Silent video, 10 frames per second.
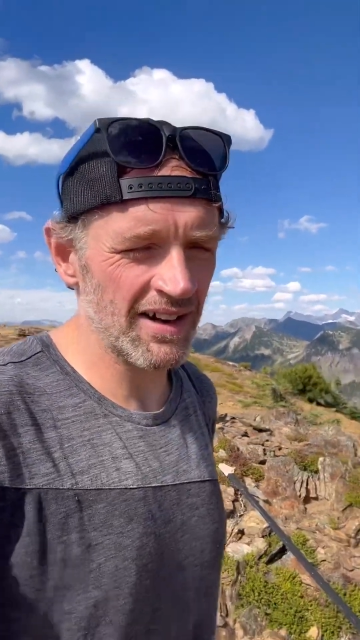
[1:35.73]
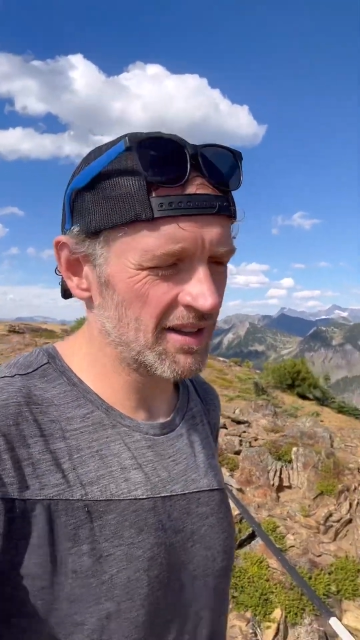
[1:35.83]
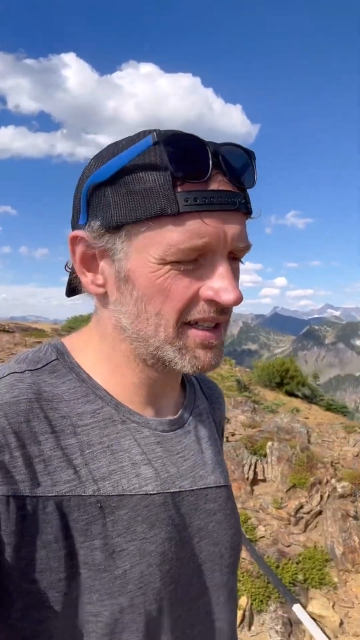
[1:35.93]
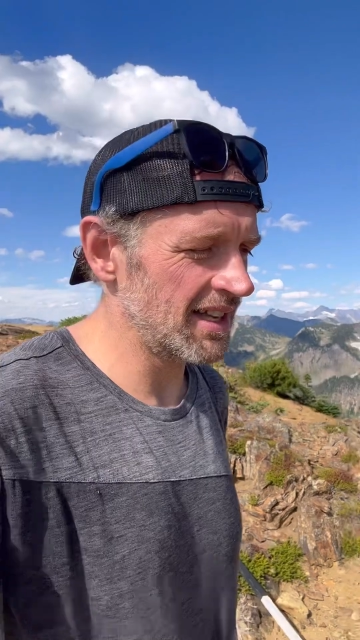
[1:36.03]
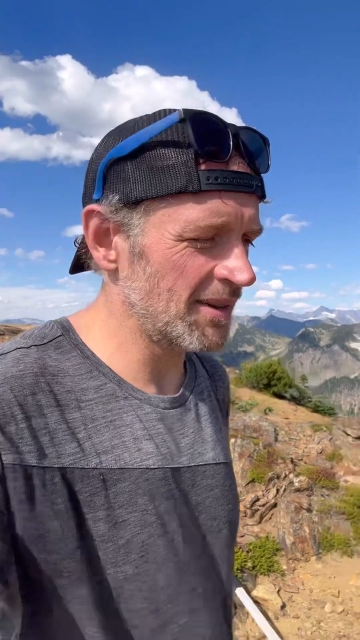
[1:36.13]
On
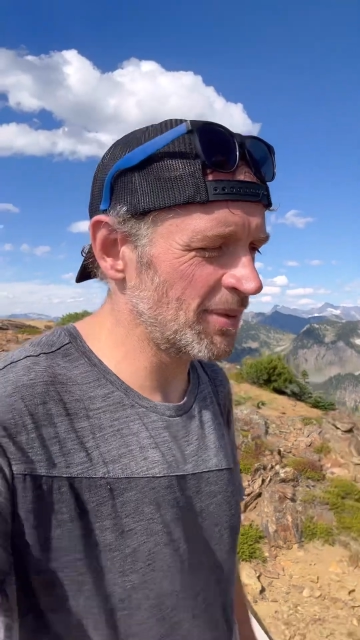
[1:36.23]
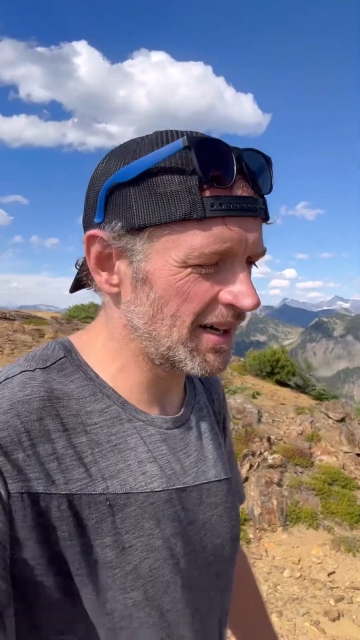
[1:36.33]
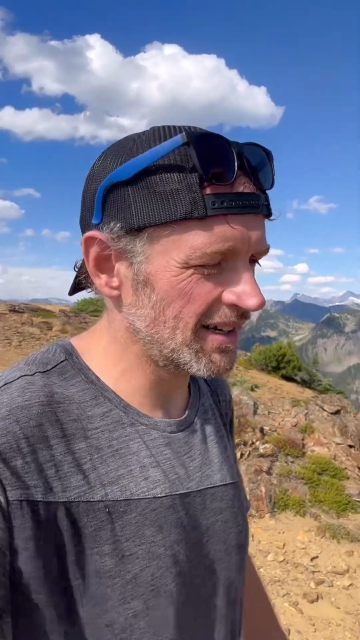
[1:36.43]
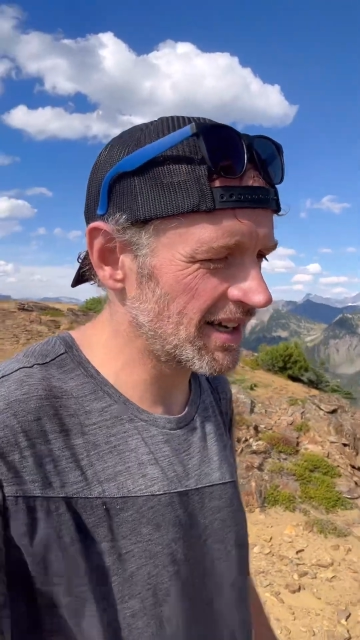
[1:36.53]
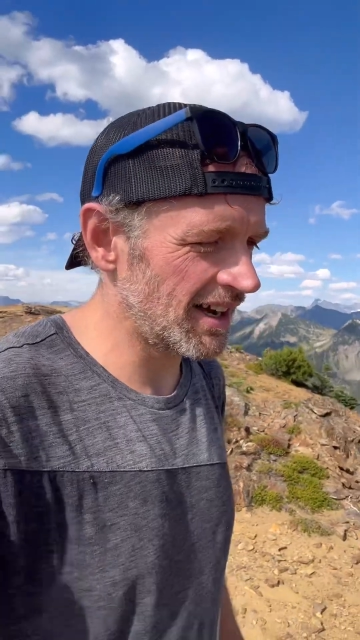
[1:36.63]
the day of
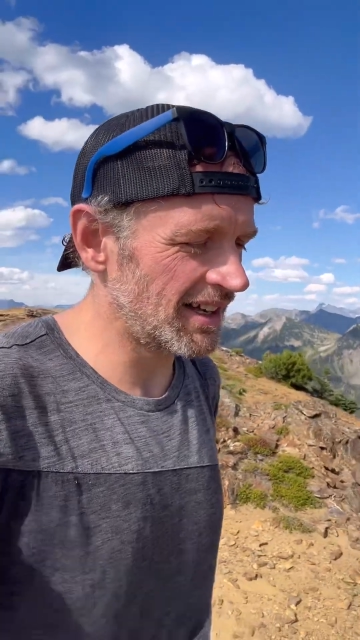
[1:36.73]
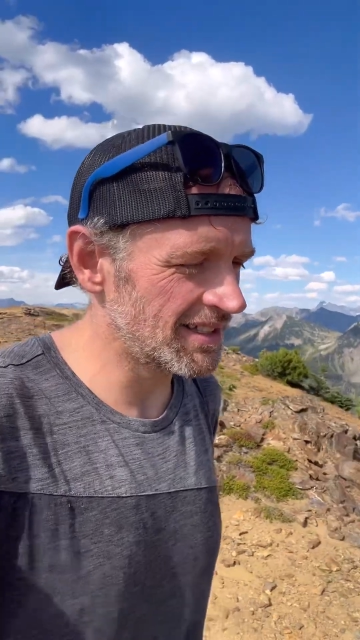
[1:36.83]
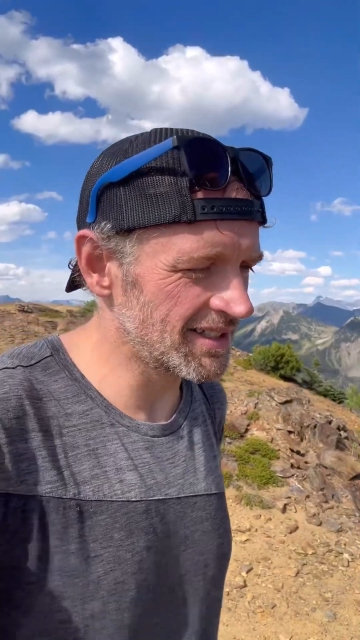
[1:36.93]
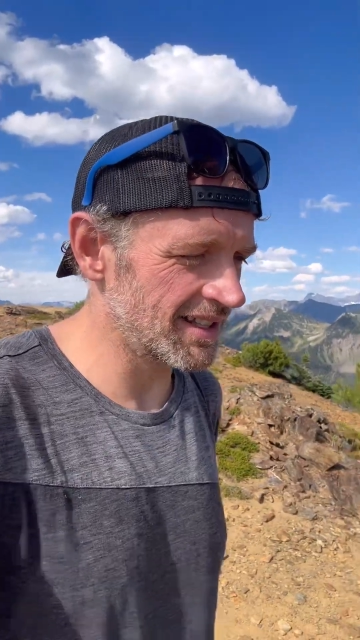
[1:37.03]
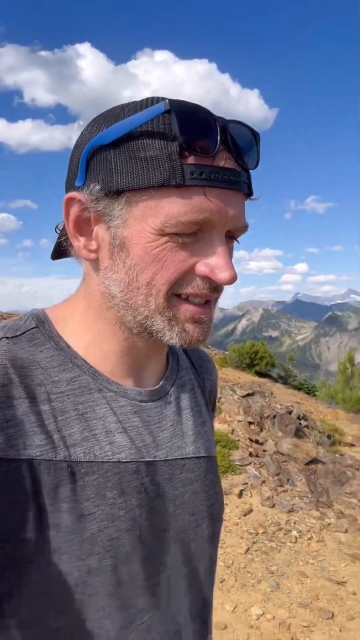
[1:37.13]

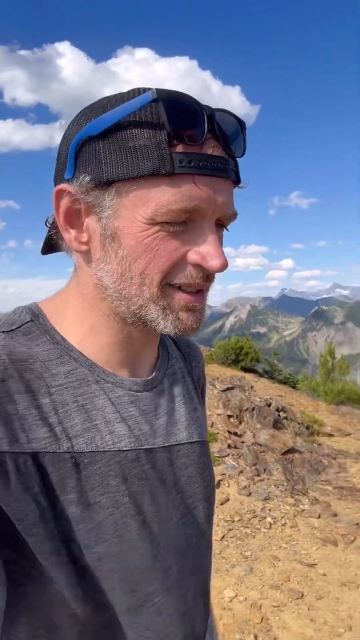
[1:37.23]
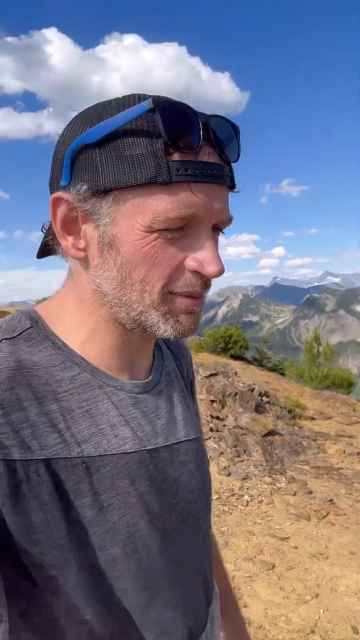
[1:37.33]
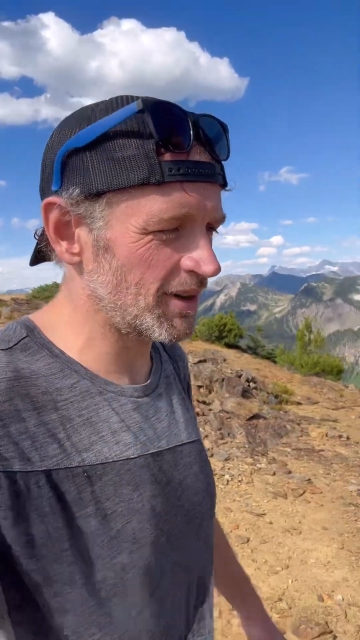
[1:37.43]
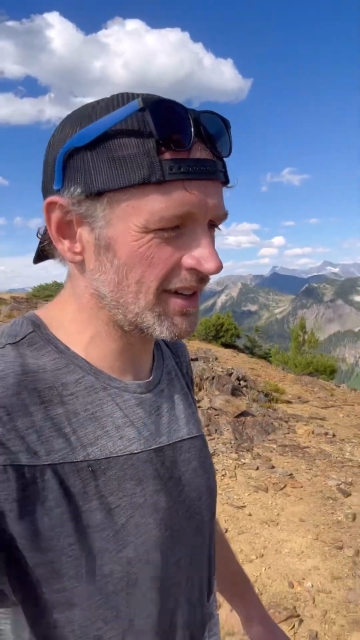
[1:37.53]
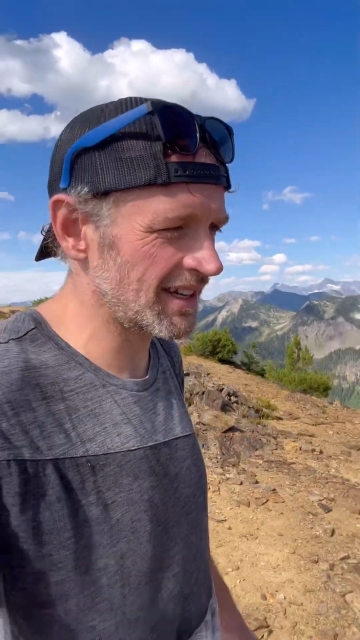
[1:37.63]
Pentecost, the
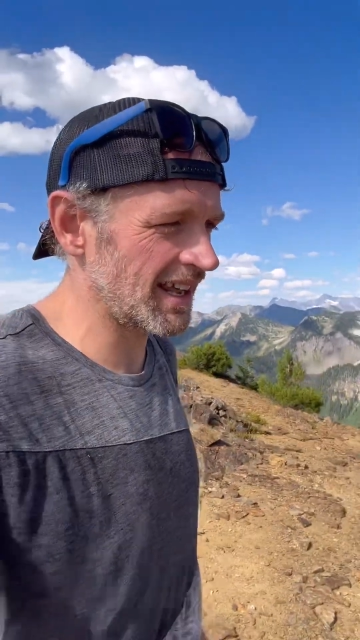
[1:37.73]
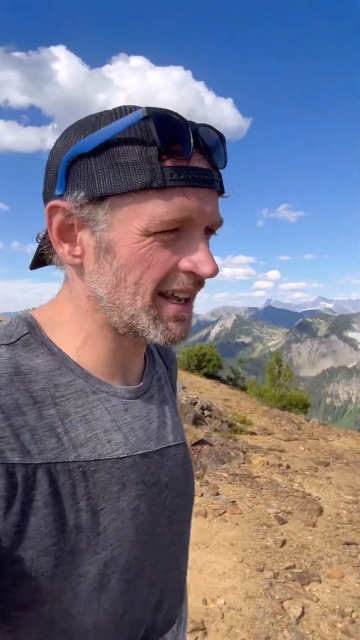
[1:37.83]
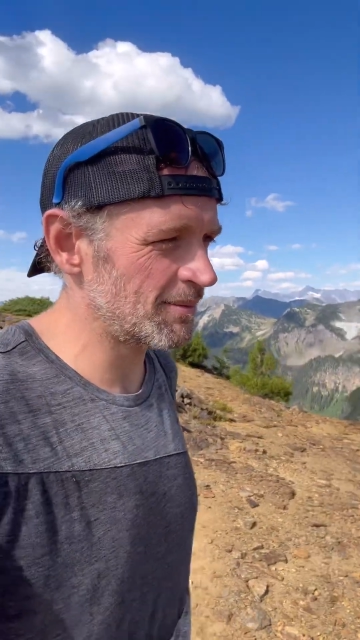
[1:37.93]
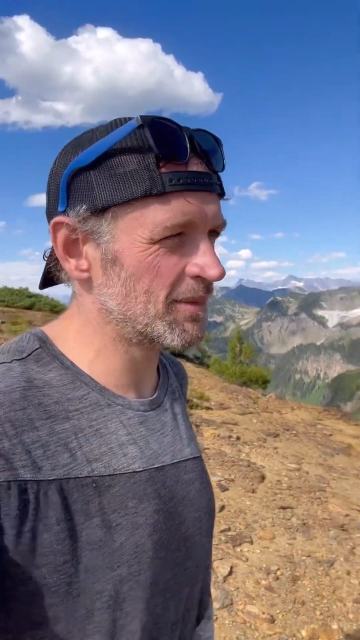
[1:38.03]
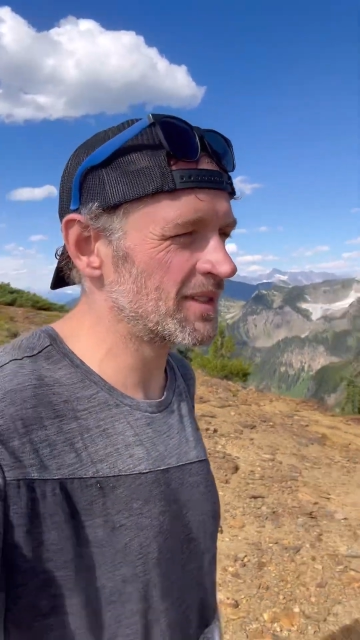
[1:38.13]
Spirit
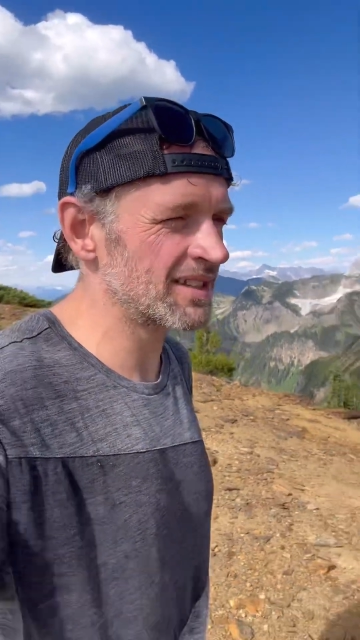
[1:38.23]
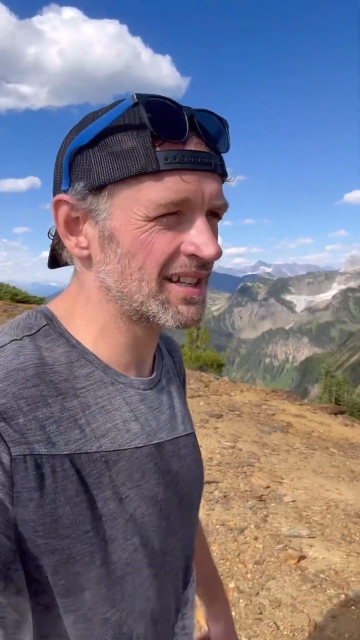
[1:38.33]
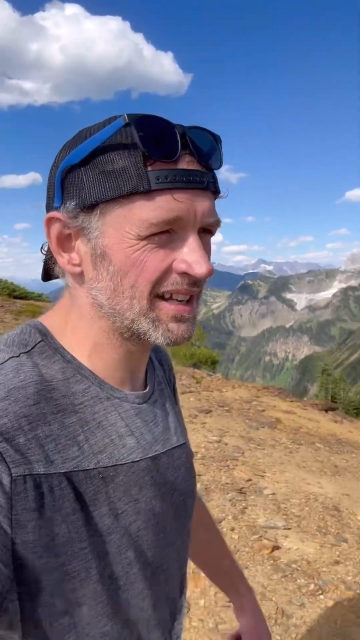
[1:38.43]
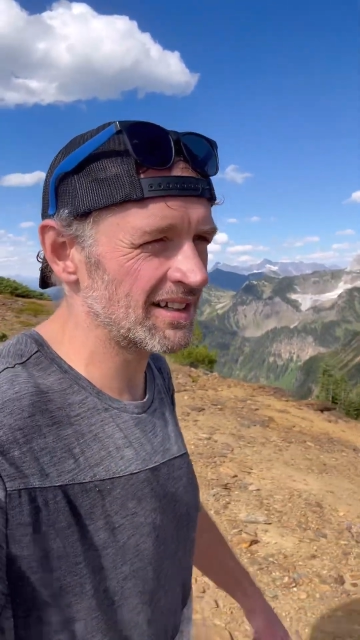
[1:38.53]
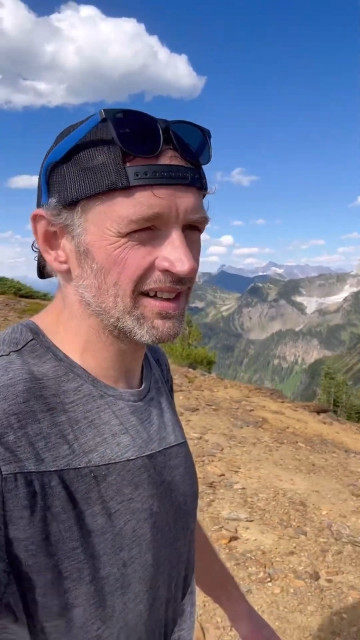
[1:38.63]
came and
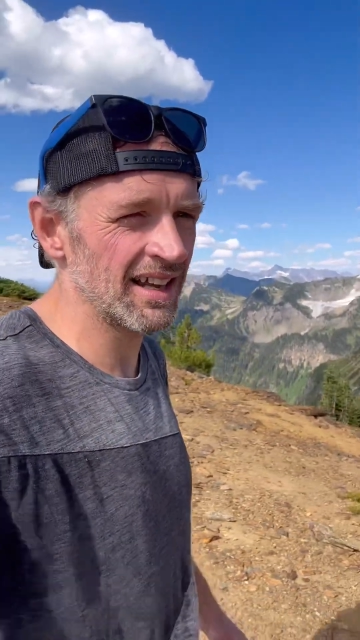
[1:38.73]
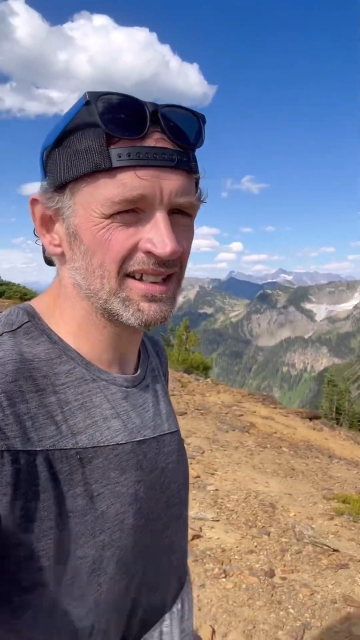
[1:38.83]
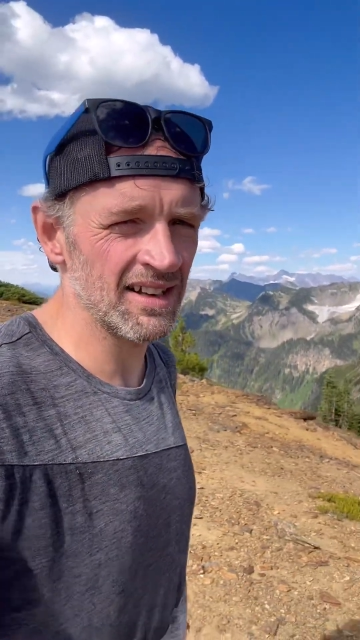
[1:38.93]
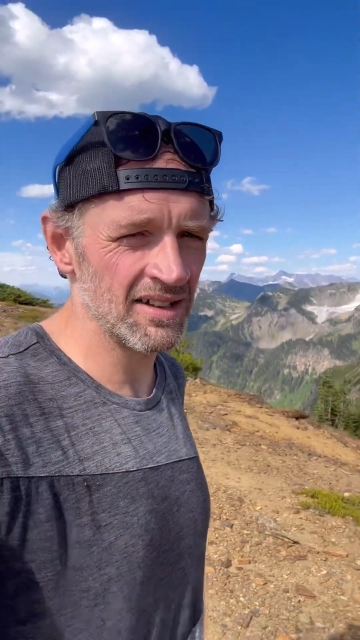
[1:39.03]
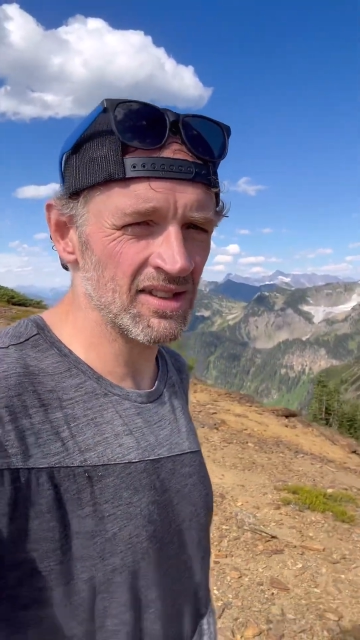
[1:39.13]
descended like
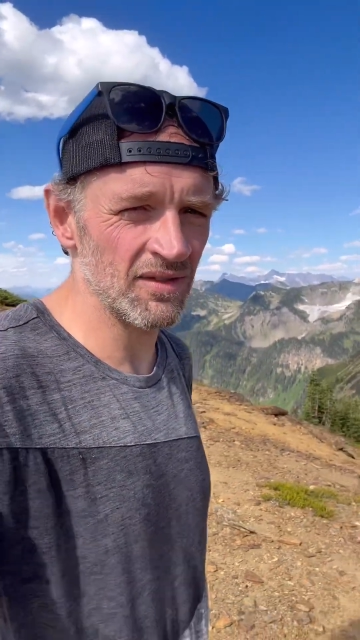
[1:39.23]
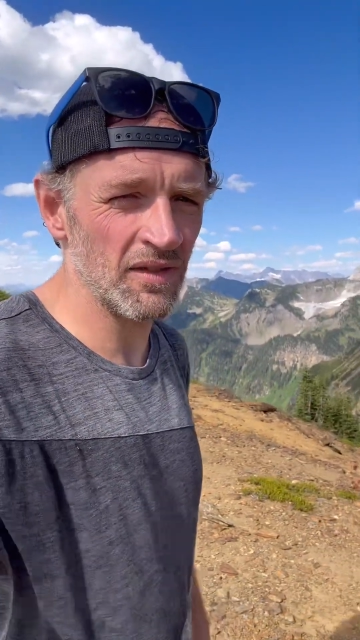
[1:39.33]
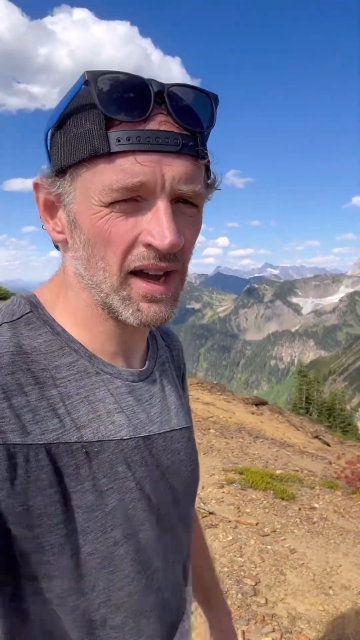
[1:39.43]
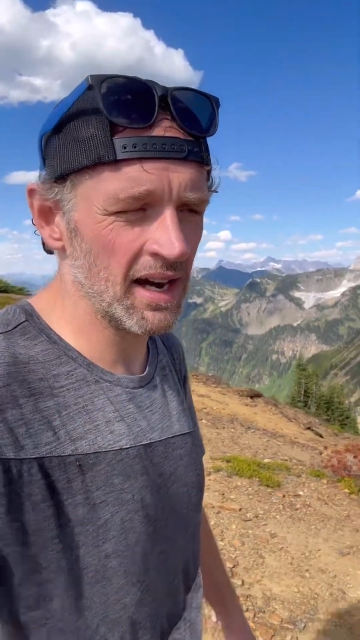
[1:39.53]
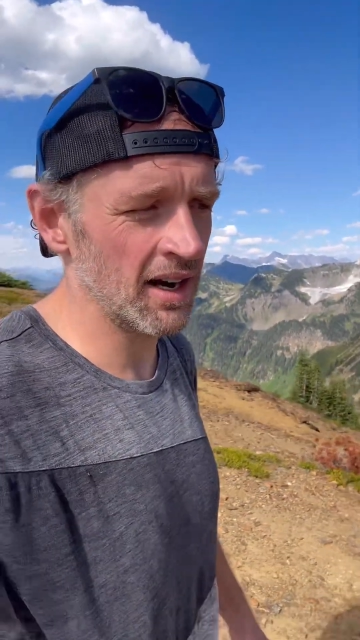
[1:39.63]
tongues of
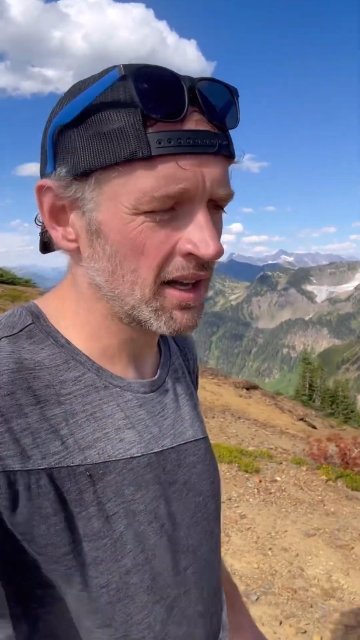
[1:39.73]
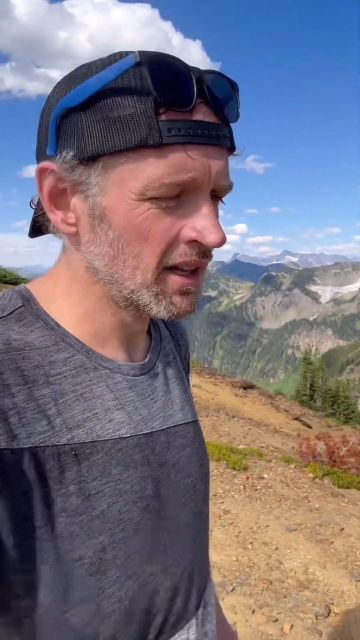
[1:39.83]
fire,